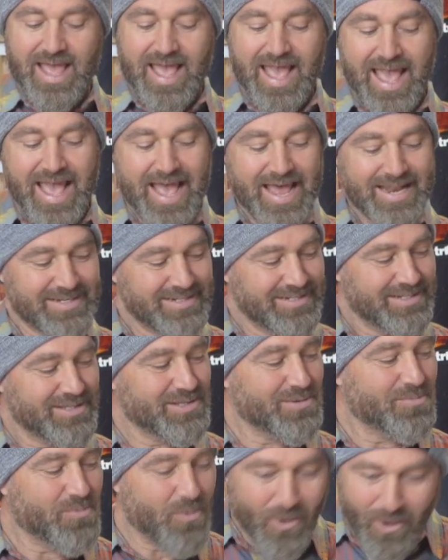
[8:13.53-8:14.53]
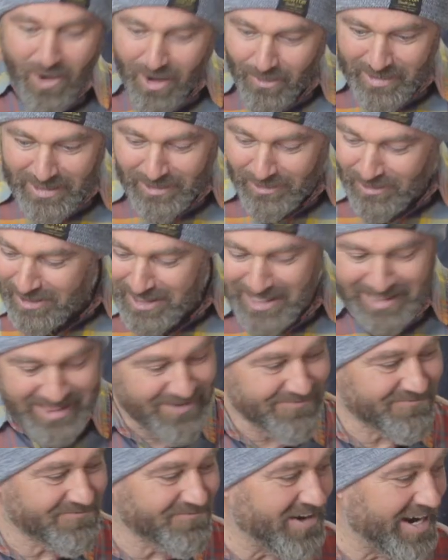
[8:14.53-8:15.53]
And the more we look at
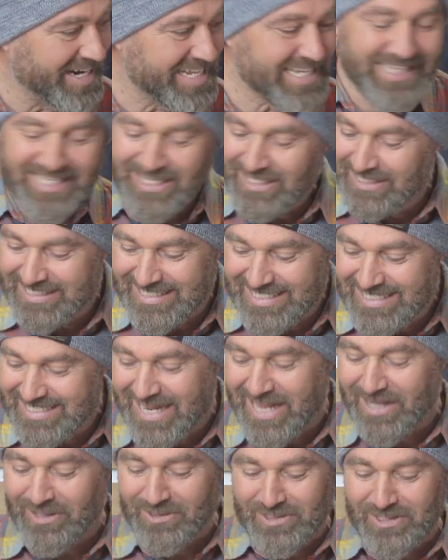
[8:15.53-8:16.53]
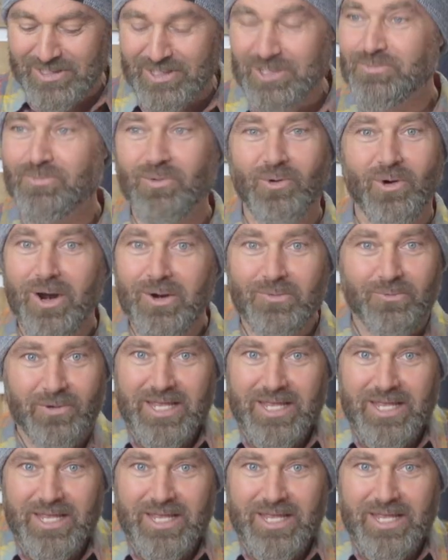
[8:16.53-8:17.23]
the funny little details in this board,